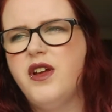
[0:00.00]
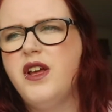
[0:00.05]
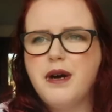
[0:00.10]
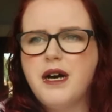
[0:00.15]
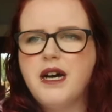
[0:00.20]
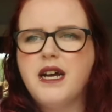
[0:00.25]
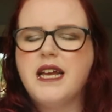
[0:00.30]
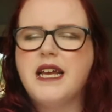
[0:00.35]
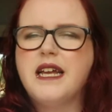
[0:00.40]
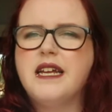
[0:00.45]

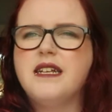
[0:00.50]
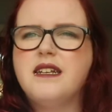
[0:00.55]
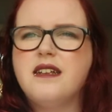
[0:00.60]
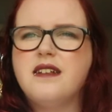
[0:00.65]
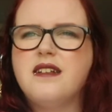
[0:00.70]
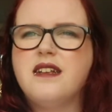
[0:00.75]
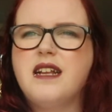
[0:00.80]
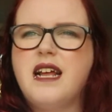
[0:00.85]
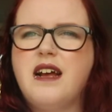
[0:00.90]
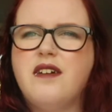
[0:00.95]
but he
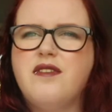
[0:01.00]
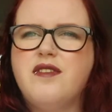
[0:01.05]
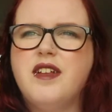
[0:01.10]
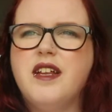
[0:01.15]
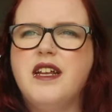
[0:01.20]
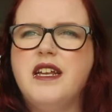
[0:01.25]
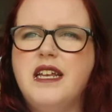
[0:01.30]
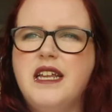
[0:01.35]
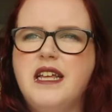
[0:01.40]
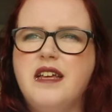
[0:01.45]
doesn't have
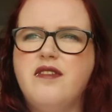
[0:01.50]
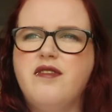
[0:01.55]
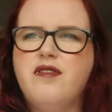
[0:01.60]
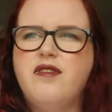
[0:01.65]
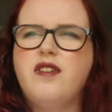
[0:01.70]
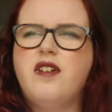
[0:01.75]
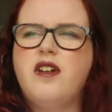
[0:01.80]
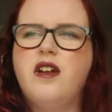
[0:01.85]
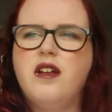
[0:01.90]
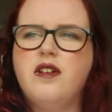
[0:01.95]
to
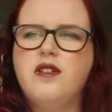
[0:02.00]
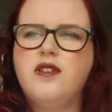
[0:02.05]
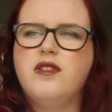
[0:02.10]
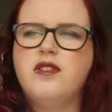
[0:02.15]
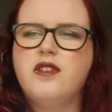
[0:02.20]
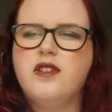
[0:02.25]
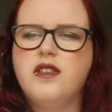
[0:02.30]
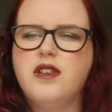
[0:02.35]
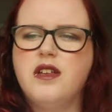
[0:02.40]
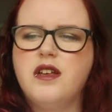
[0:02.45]
live close
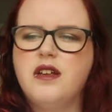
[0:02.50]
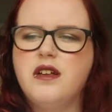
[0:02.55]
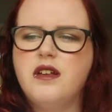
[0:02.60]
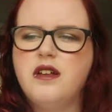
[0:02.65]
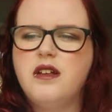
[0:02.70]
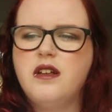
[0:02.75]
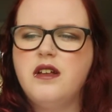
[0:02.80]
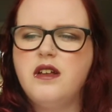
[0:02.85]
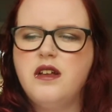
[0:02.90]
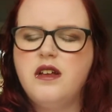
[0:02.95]
to the
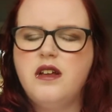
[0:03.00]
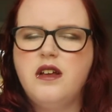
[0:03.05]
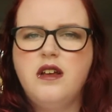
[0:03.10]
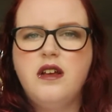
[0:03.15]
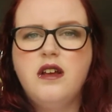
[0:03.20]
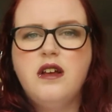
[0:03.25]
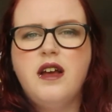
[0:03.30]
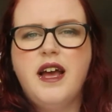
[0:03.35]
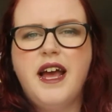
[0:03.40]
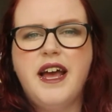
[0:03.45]

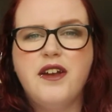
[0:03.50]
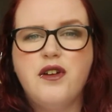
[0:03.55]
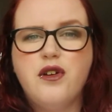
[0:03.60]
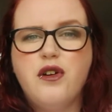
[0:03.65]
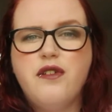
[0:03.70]
head